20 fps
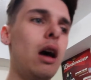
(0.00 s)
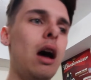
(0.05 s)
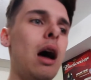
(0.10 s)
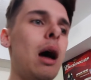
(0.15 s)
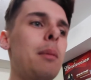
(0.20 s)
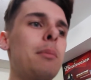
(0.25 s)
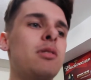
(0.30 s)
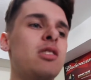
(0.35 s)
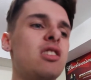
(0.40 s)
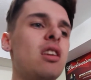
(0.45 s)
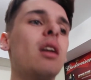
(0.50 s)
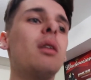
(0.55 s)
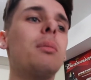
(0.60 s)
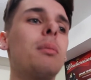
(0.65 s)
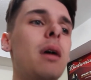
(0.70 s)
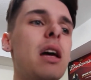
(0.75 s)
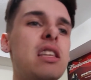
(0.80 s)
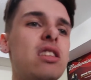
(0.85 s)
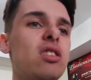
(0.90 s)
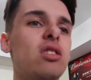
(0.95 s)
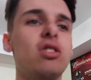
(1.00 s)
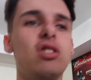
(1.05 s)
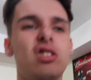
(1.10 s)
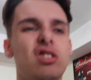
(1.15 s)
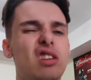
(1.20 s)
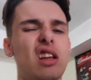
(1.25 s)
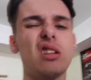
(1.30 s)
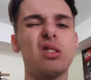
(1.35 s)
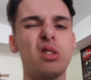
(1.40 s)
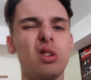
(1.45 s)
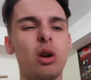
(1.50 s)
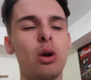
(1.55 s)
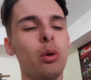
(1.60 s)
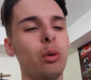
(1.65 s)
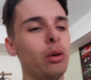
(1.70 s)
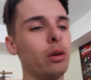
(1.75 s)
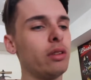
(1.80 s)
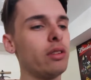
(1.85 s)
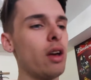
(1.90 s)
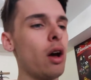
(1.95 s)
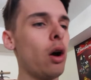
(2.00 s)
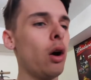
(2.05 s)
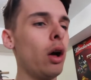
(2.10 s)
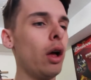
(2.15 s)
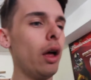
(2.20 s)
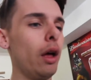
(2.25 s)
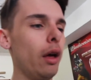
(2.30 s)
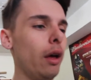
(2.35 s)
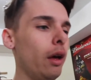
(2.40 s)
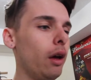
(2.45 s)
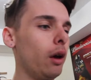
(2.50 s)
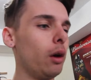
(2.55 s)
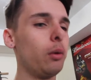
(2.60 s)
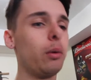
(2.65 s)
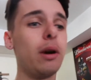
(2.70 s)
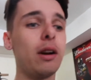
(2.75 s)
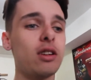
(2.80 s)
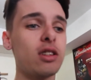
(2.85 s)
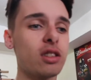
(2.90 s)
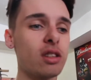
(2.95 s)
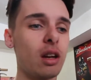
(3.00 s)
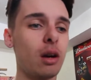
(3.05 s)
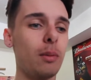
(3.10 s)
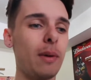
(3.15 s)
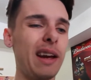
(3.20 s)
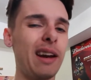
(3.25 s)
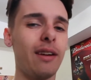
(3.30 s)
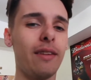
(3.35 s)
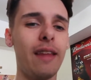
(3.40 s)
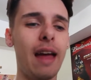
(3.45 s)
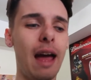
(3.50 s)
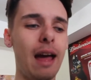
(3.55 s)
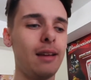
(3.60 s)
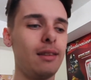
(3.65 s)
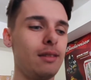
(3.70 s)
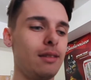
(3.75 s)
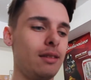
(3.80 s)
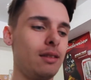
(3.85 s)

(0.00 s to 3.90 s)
I'm sending a message, he said soon, so we're just gonna wait on that.